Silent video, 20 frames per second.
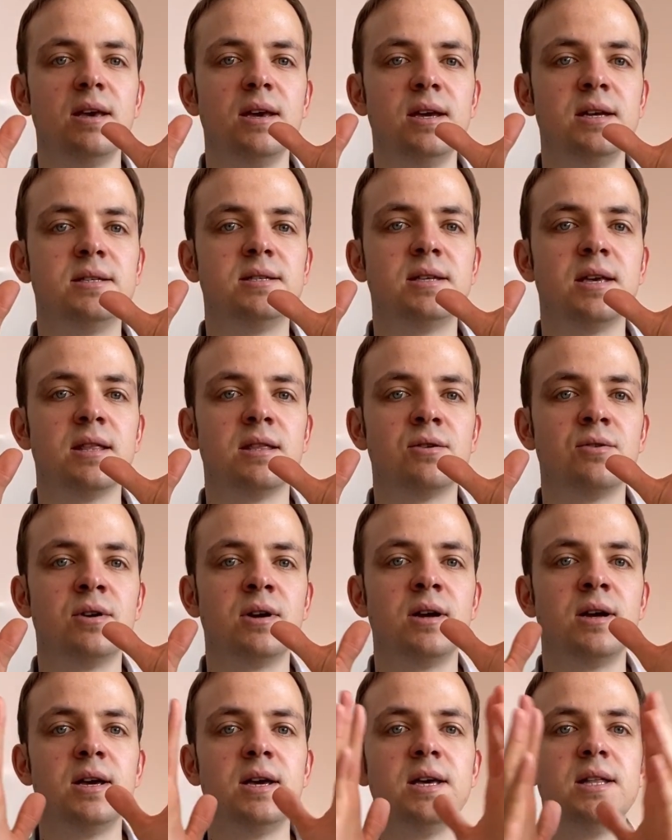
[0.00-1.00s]

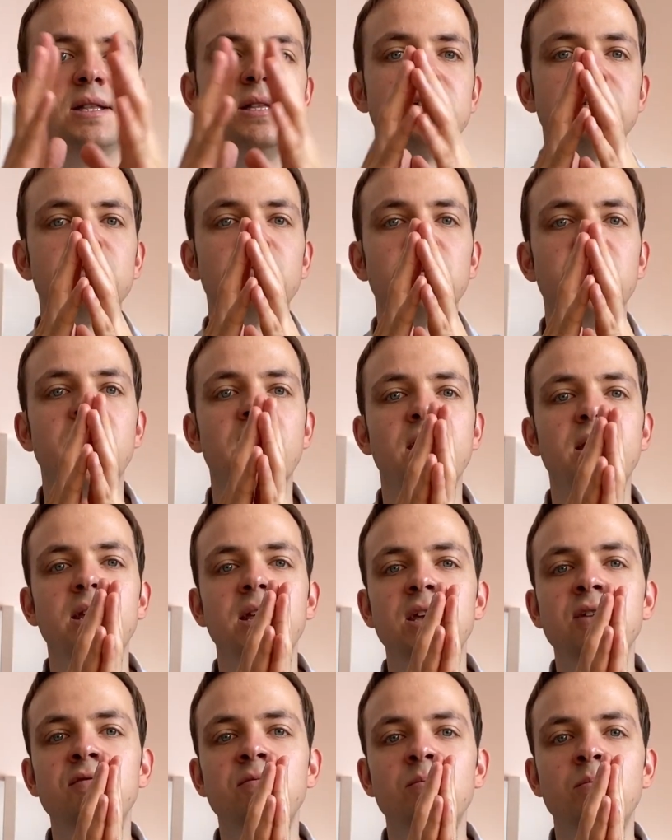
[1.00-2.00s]
etc., this will get
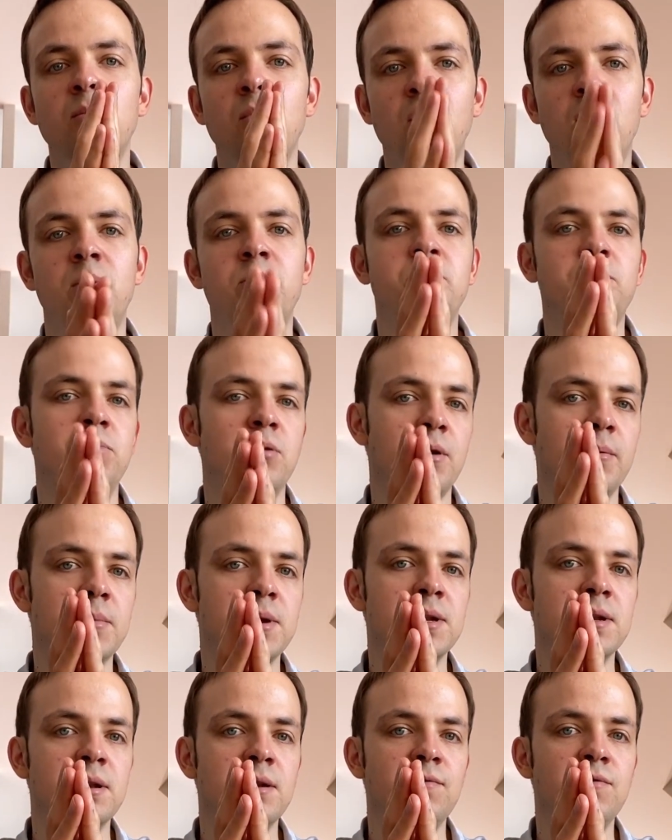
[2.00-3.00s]
even more
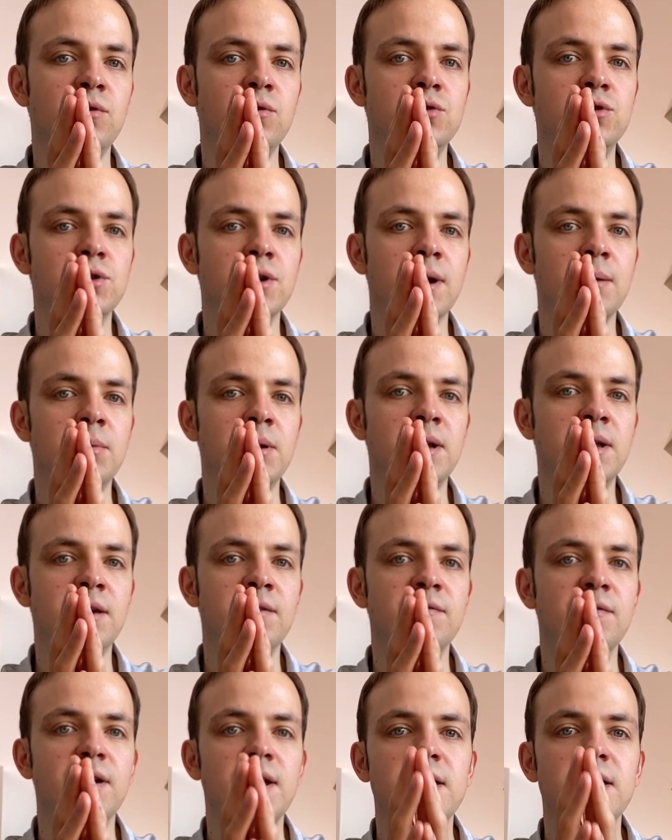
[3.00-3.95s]
prominent in the future, I believe.